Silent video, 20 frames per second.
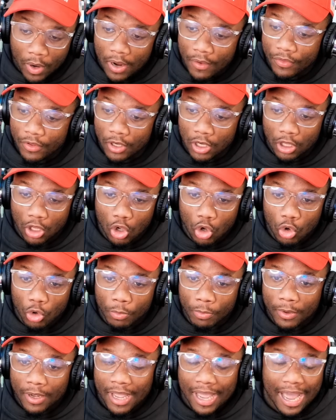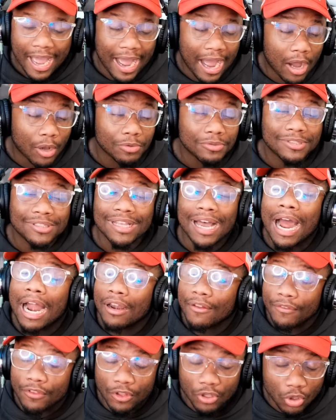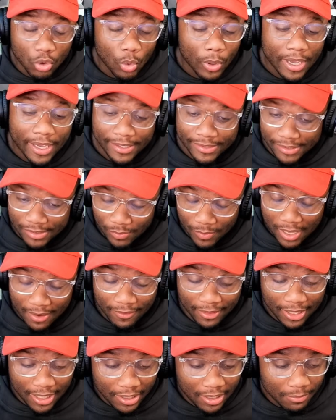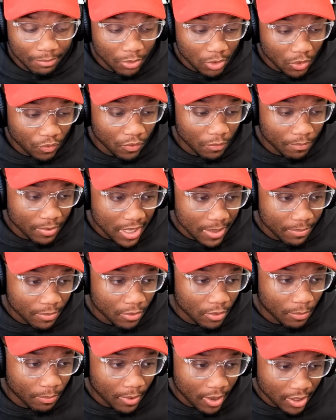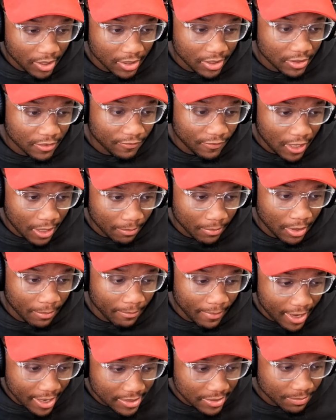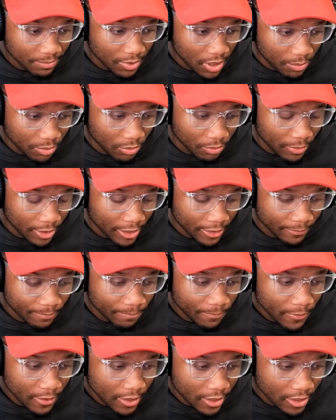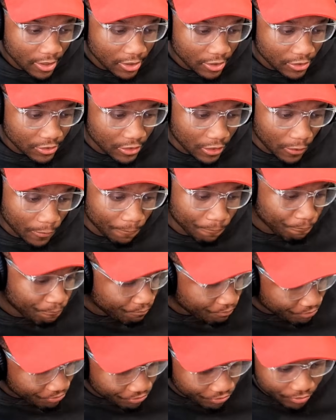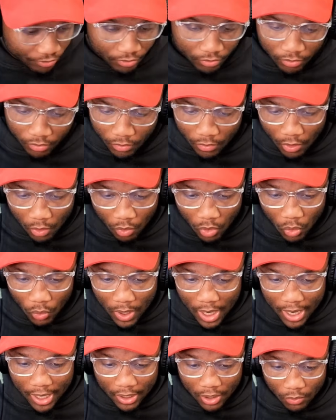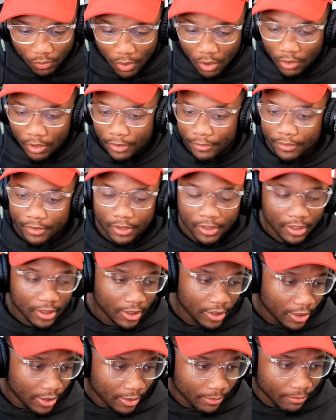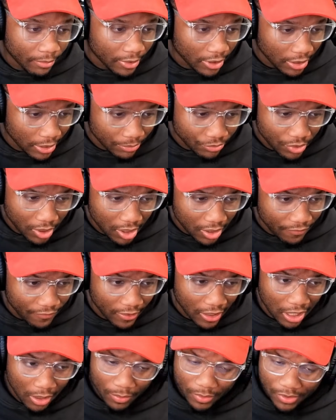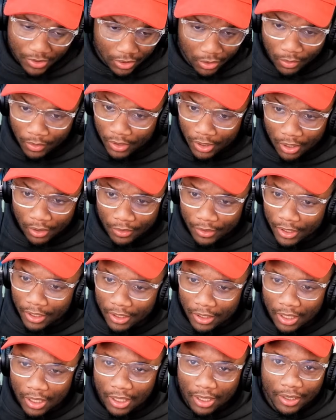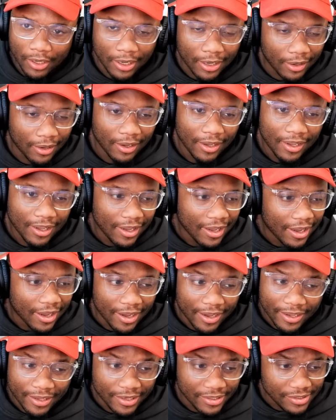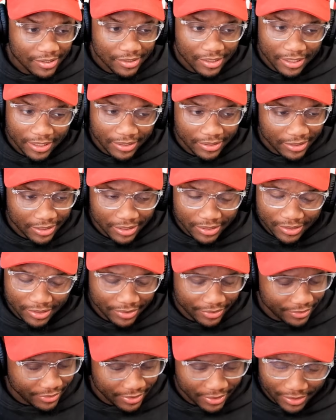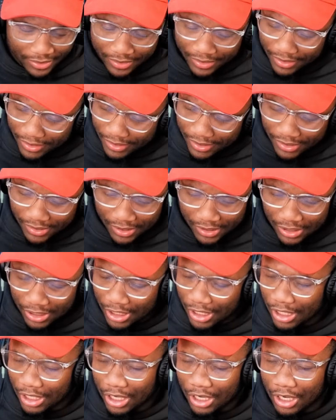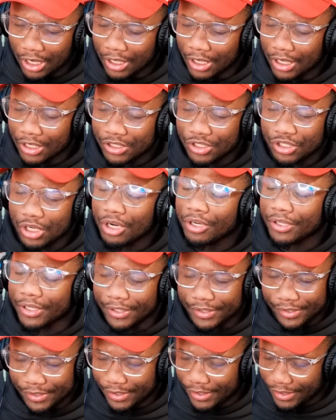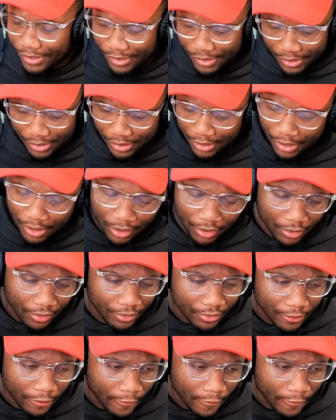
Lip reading: the globe. Outside of the U.S. We have a lot of beautiful people, a part of this family, amazing people, man. So we're rocking and rolling, but I'm trying to figure out what's going on, y'all. It's just a circus, you know.